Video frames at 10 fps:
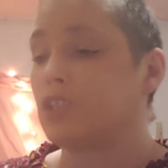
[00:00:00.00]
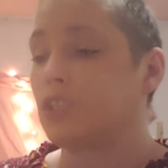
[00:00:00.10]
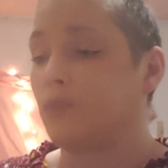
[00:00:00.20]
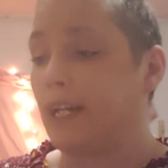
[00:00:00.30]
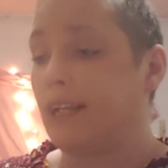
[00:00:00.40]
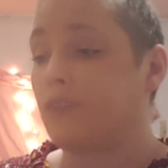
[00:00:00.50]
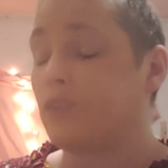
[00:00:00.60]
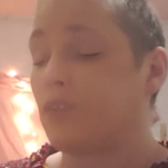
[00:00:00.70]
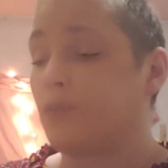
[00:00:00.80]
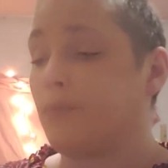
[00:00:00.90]
she ran
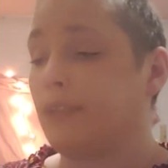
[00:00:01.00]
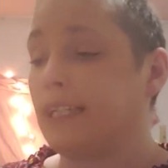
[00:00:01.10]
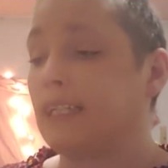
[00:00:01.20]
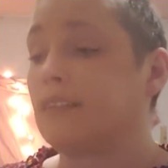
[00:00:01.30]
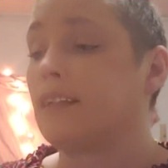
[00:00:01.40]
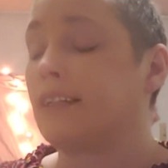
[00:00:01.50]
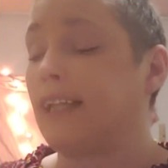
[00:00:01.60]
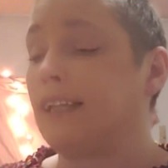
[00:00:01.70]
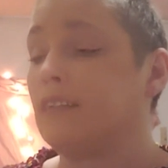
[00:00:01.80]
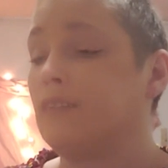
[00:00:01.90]
through the plan
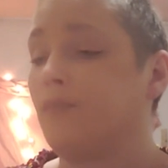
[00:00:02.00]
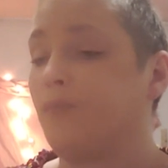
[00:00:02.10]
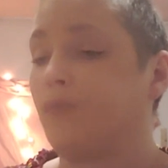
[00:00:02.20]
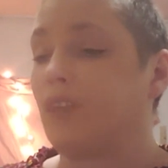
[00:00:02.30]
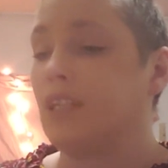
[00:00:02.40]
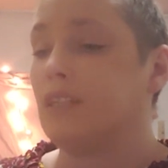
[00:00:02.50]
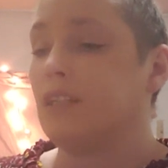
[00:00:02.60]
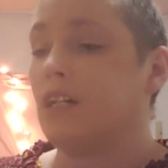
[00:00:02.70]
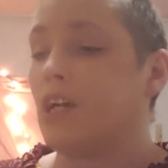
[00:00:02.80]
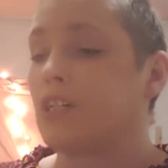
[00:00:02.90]
again.
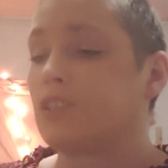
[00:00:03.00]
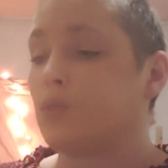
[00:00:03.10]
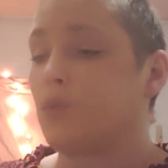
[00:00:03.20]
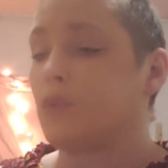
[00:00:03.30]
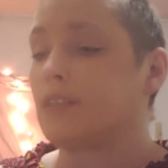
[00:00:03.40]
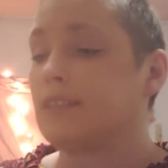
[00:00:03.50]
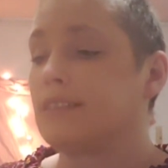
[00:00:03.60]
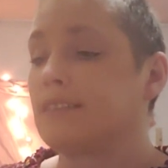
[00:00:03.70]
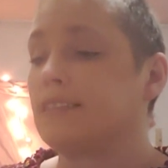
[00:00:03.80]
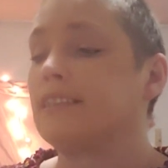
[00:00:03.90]
Her sword
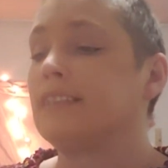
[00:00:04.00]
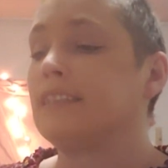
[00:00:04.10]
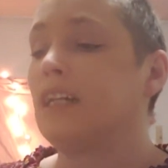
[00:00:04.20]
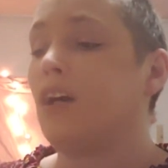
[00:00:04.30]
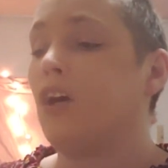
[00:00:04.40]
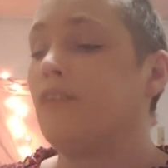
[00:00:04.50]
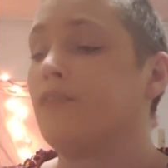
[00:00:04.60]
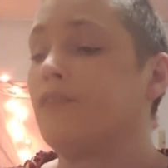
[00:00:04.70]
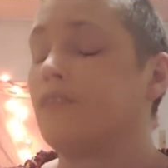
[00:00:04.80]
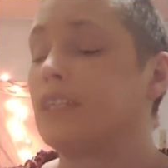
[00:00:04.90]
slid off
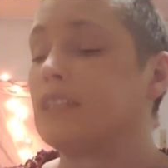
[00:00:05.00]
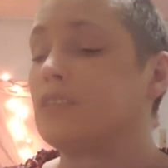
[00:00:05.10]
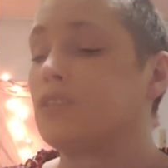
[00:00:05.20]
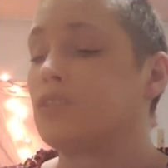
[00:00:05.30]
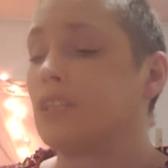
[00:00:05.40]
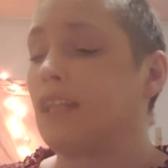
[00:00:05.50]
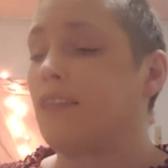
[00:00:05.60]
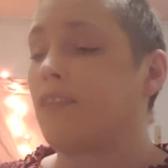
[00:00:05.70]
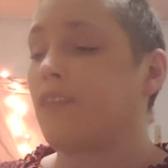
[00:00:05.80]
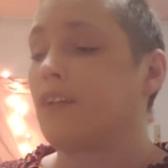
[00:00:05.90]
its
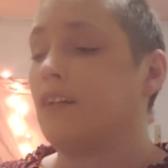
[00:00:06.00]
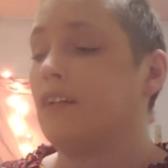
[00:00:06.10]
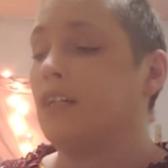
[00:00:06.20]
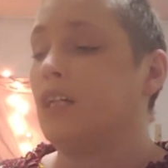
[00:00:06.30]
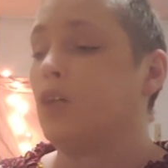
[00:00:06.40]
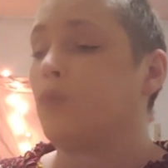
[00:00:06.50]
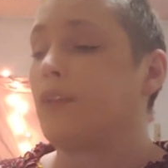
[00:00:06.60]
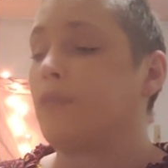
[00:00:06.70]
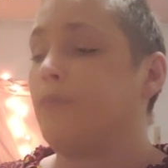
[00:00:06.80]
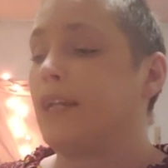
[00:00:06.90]
sheath
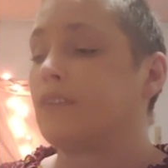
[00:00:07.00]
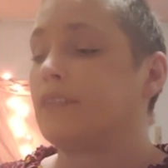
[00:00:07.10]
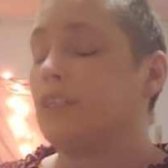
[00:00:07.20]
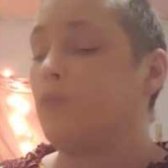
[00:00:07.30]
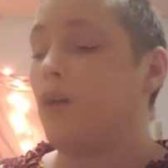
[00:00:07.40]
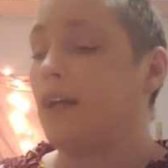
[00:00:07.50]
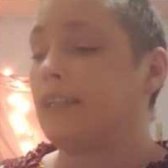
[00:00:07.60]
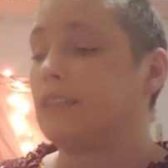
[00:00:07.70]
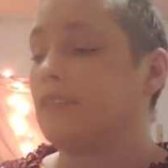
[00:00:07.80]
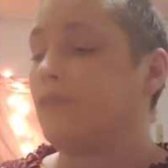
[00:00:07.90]
with barely a
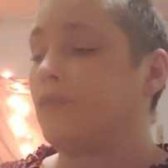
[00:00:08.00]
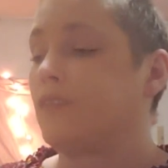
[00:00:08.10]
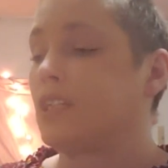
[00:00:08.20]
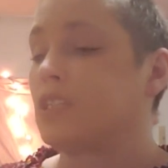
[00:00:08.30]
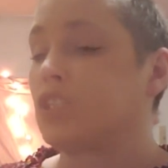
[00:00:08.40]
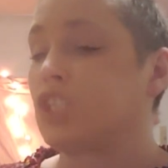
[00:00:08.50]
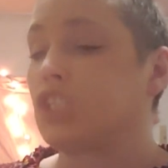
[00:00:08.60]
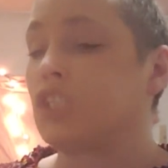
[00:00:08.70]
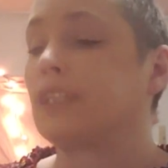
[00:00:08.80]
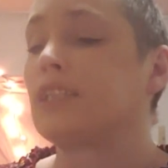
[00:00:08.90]
whine. She
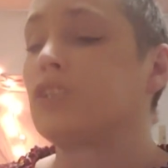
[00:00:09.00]
took a